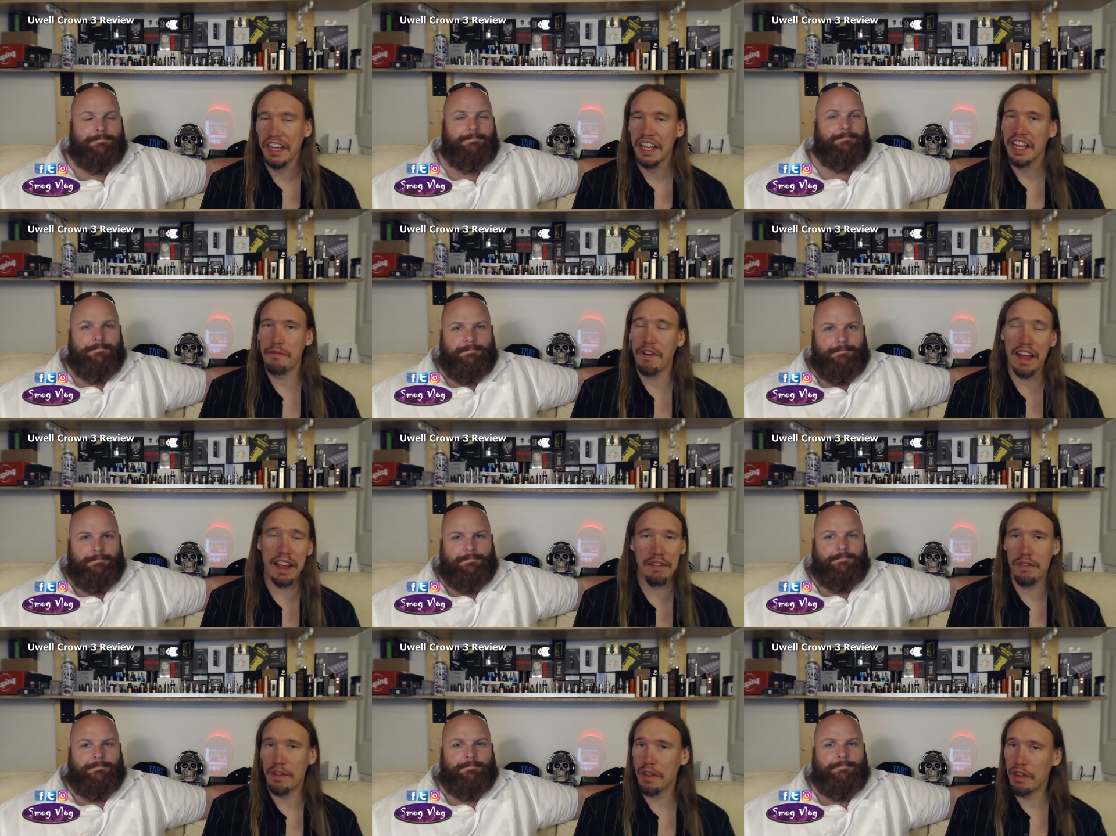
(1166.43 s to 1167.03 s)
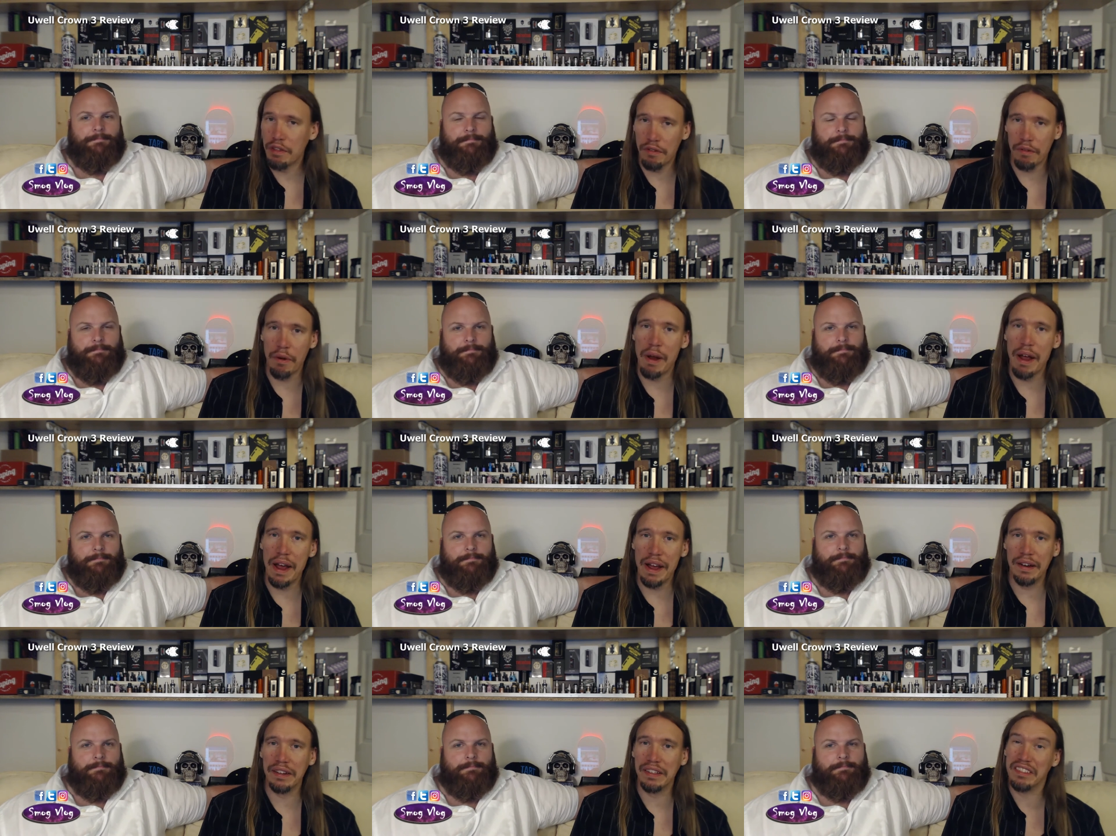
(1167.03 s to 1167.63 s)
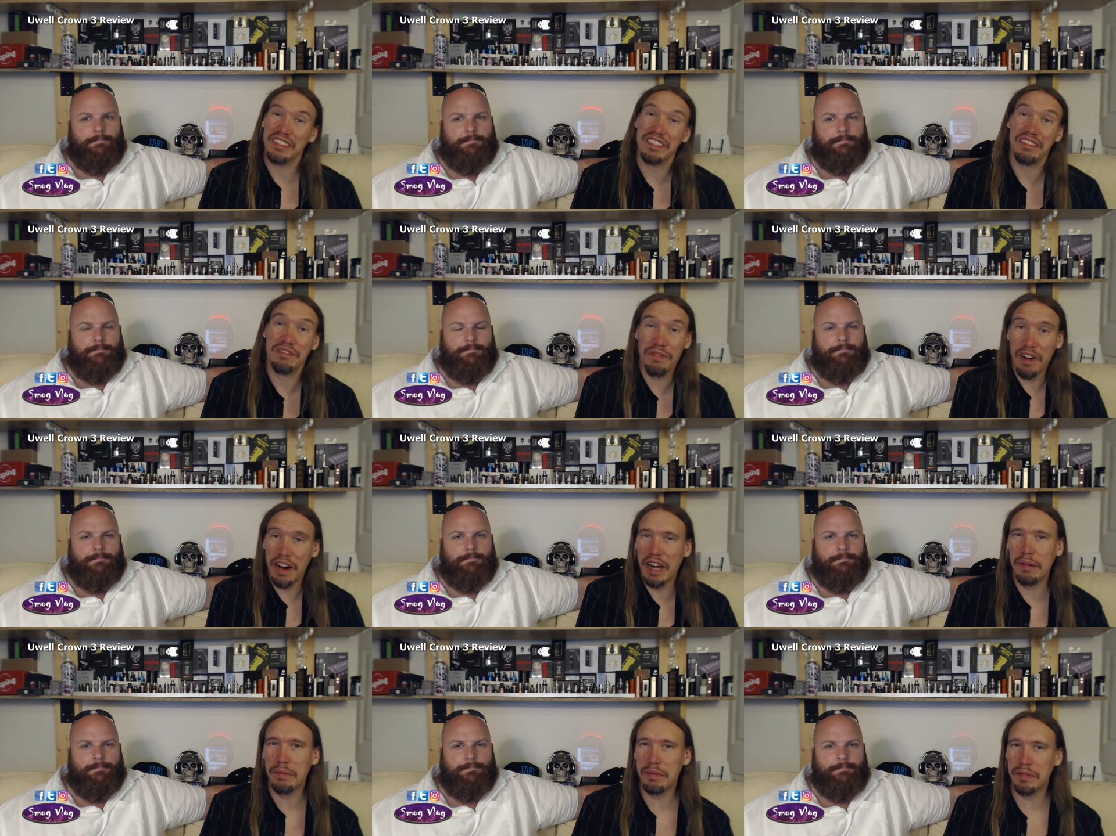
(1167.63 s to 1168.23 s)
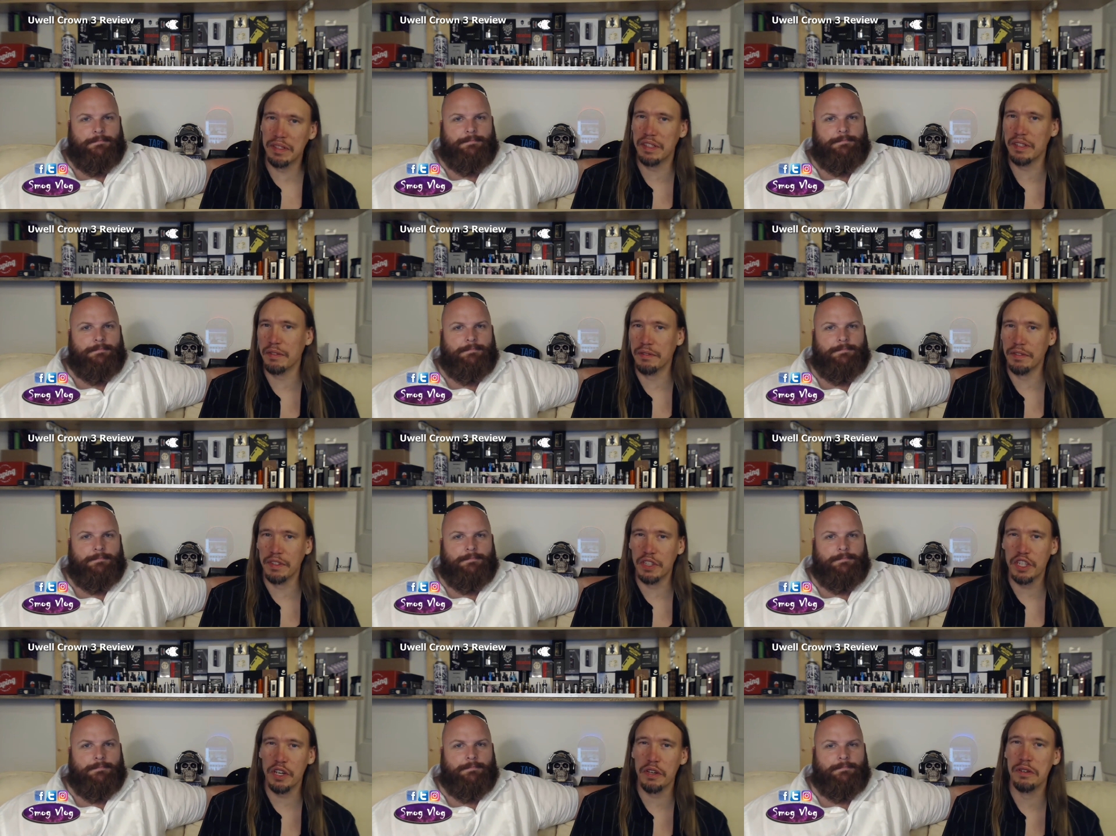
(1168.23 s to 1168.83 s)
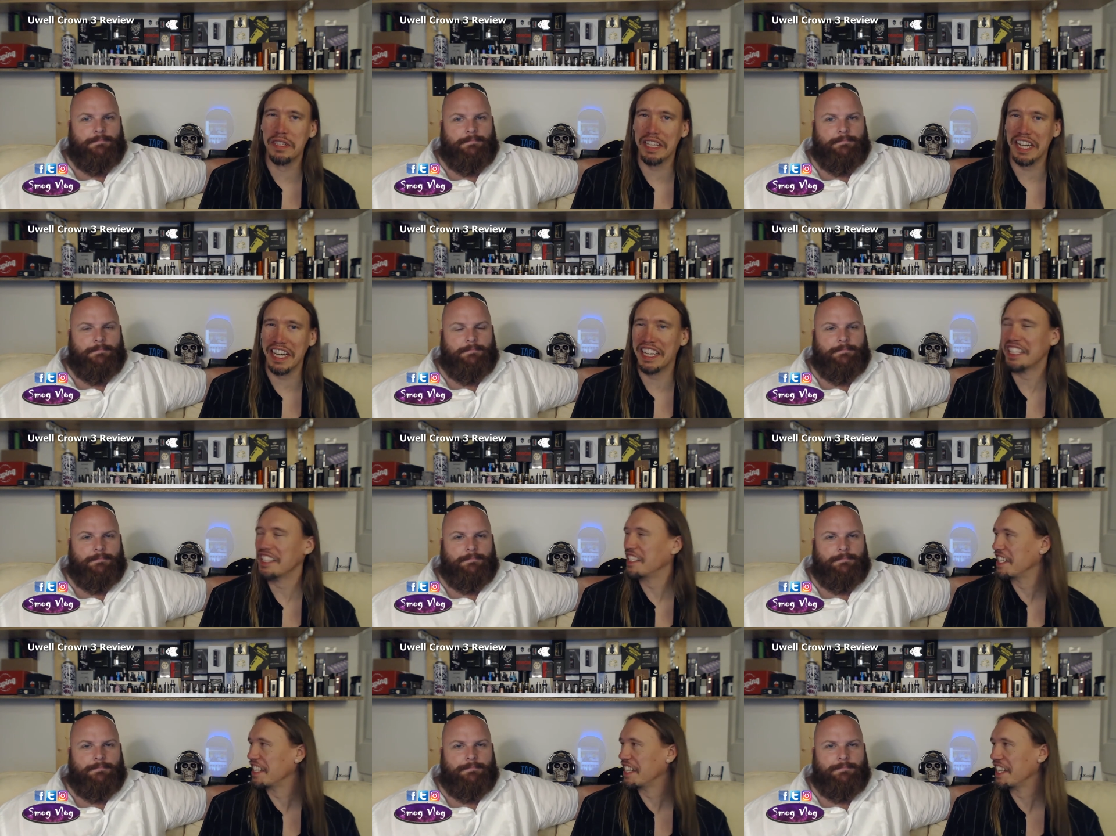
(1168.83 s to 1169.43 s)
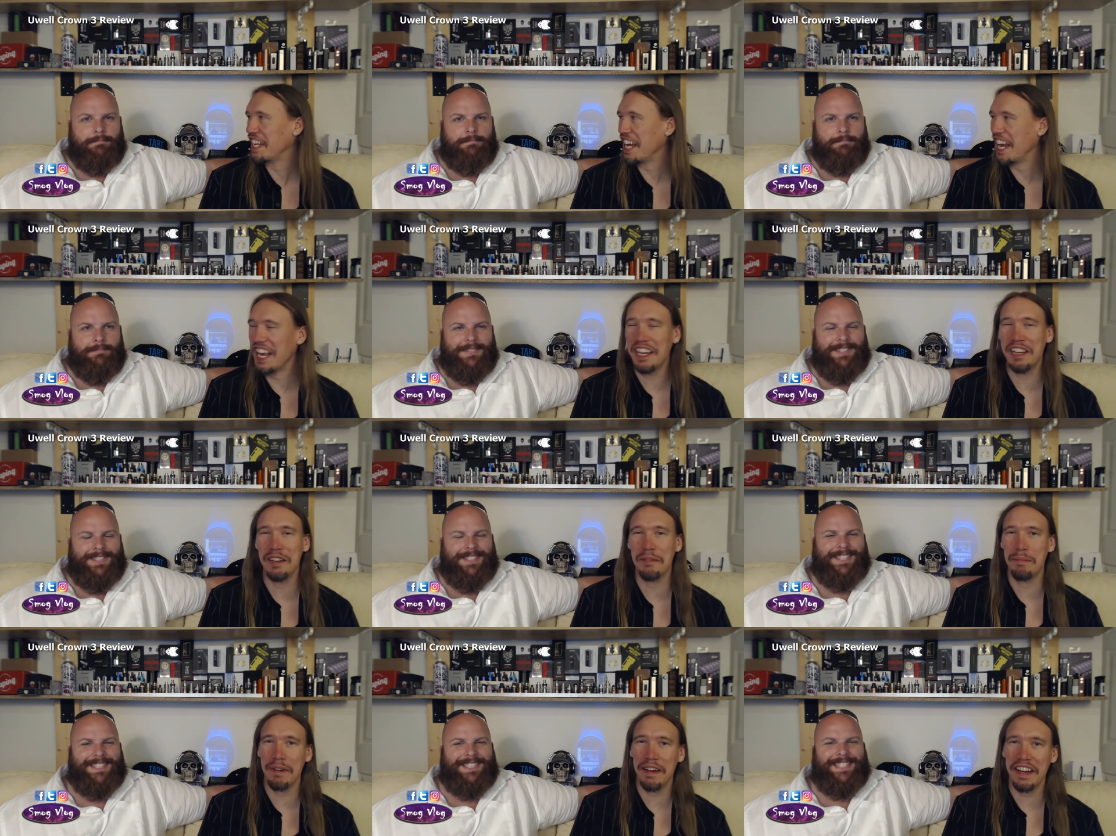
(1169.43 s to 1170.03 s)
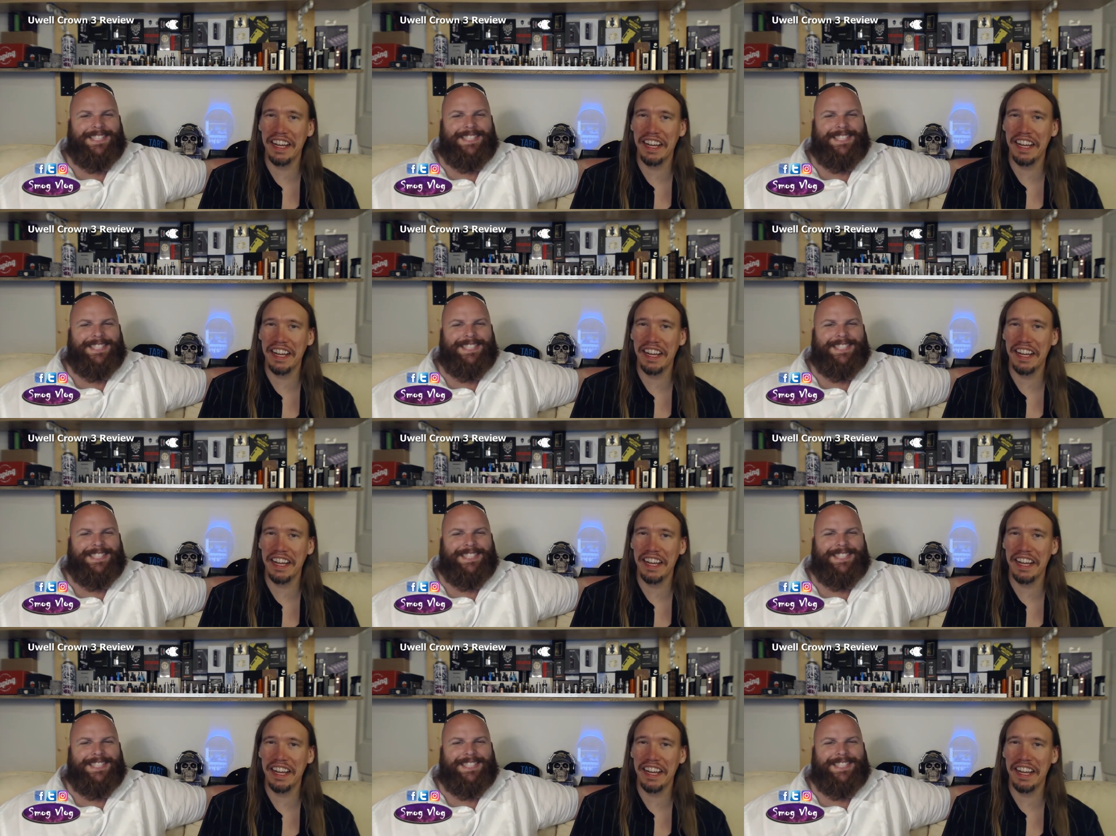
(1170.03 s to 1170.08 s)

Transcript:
Speaker 1: Flavour throughout and right up until the shoe taste at the end,